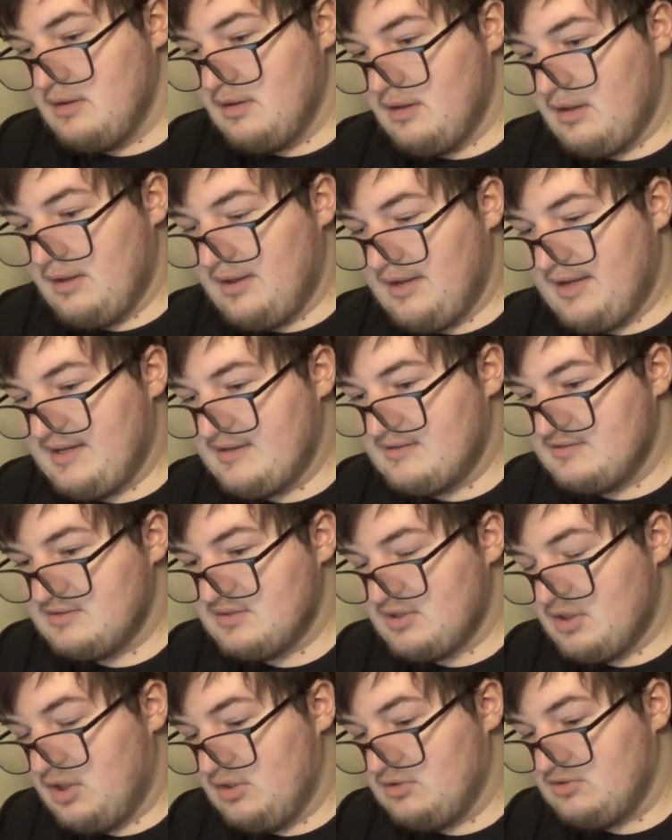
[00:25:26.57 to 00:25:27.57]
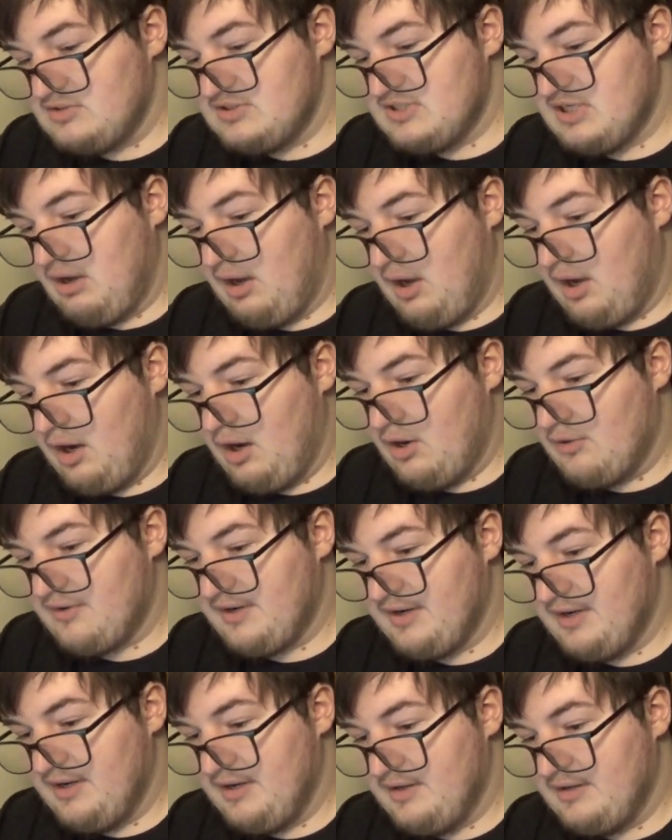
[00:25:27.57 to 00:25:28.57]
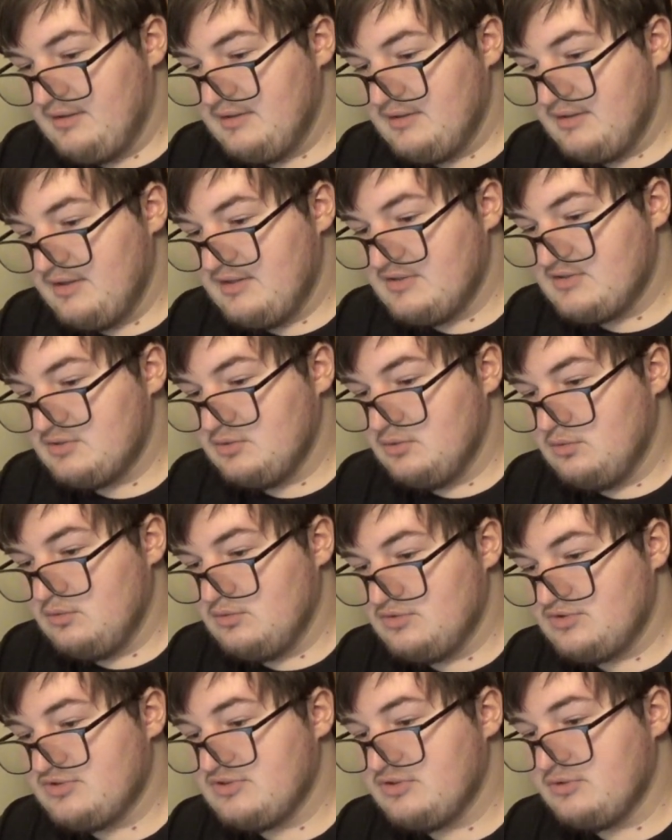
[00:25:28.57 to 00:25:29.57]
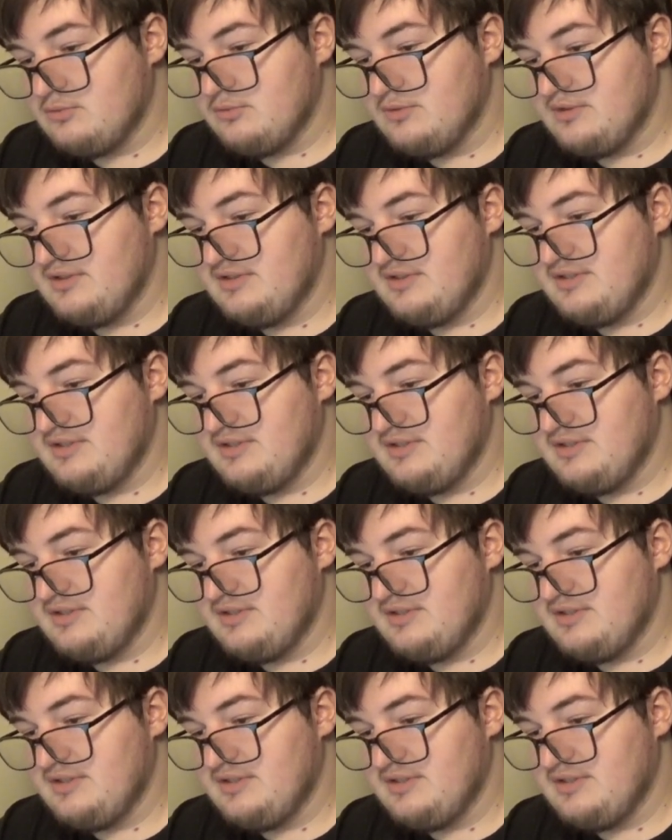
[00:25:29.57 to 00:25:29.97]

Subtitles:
and Altaria is also really